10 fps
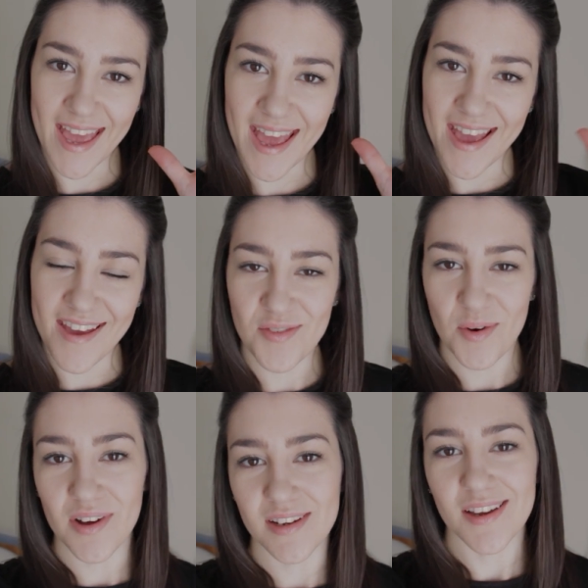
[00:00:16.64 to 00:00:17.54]
Hey
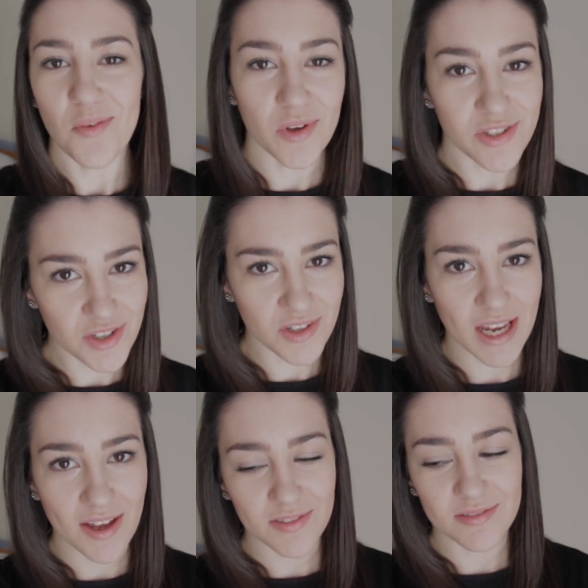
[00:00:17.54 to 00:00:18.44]
everyone, one show
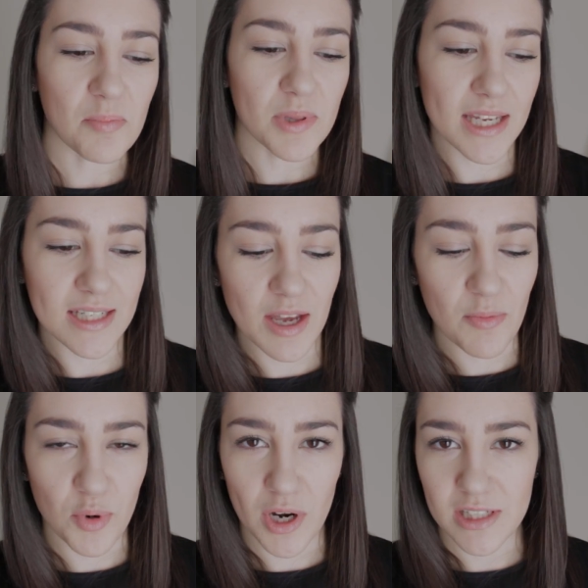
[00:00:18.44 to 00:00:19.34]
down. I played
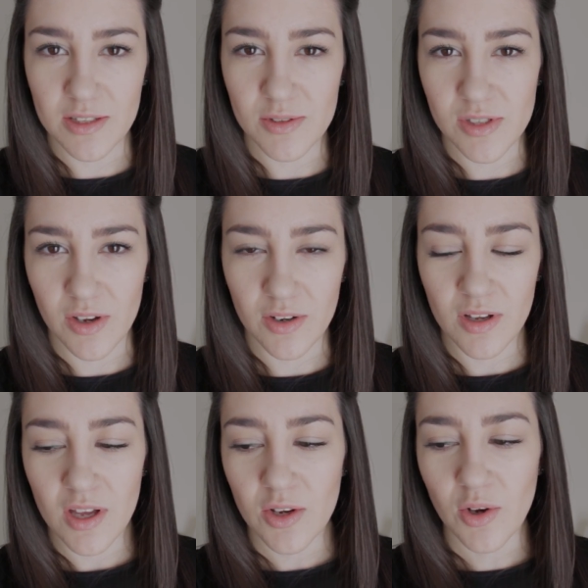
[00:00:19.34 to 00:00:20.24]
a brand new
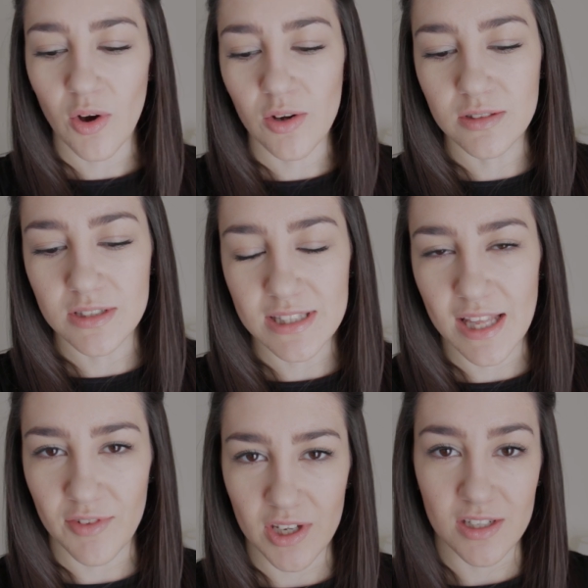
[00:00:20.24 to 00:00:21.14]
song called
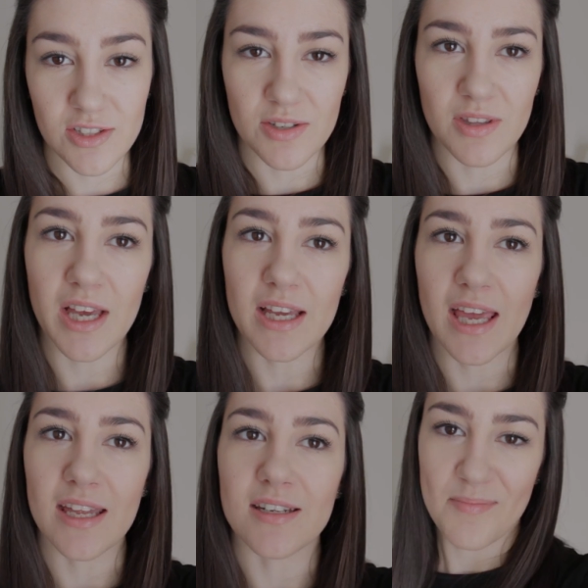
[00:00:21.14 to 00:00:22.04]
Never Gonna Do That
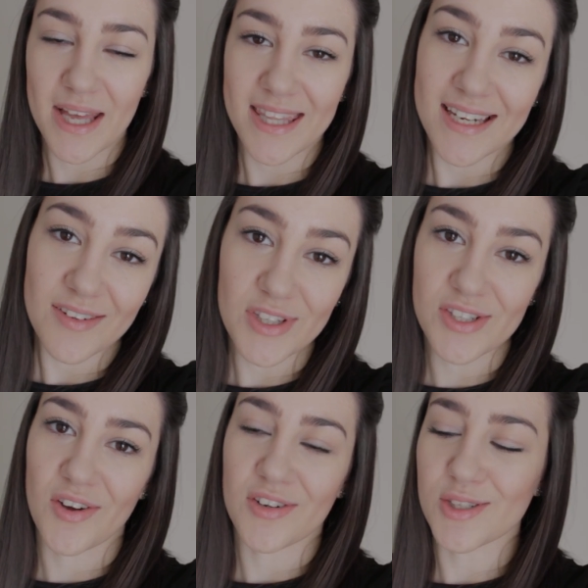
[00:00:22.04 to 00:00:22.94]
Again. And by the end of the
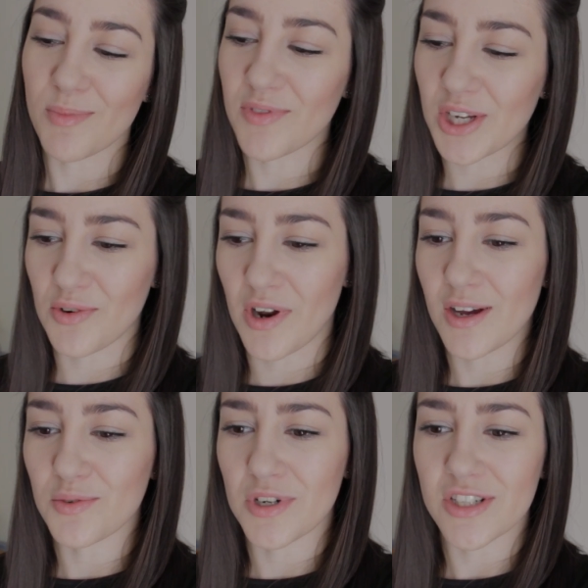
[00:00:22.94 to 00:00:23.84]
song, some of the
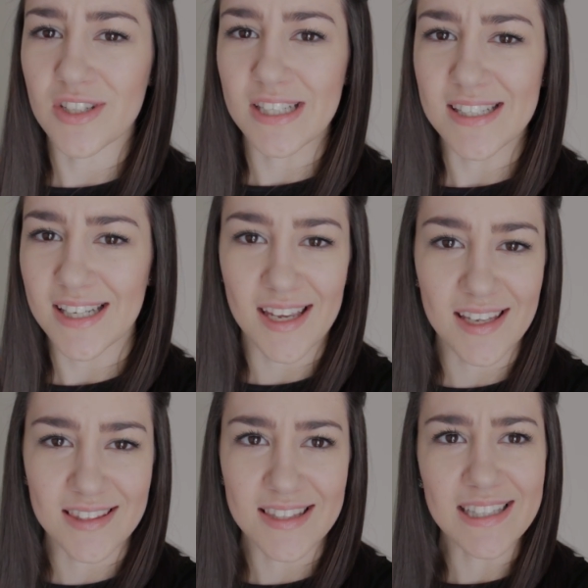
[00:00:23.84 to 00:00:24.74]
crowd were actually
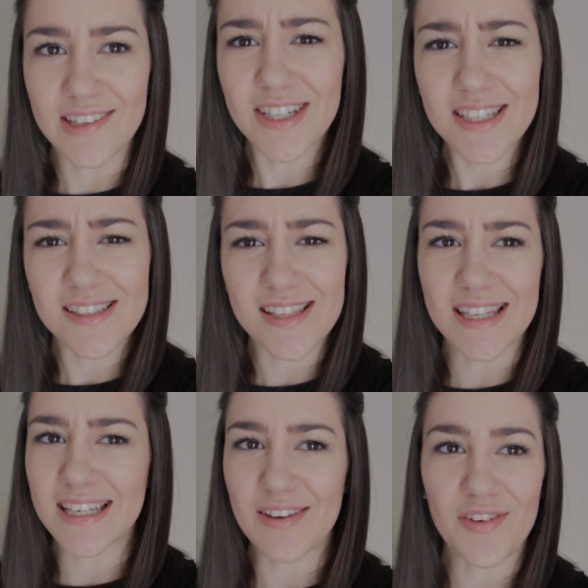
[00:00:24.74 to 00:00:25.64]
singing the lyrics that
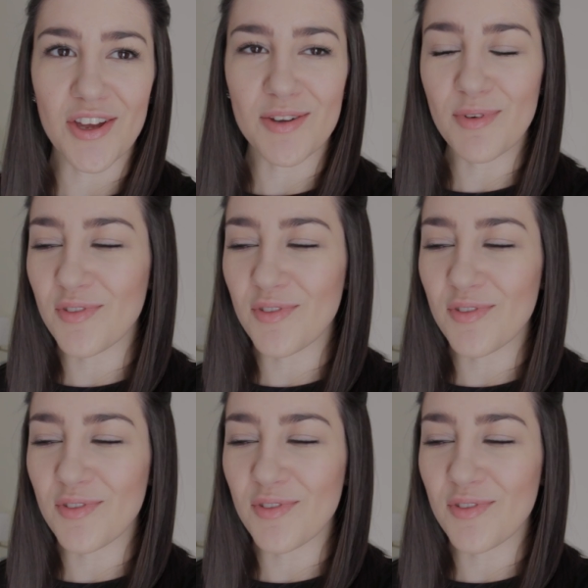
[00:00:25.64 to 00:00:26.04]
they'd never heard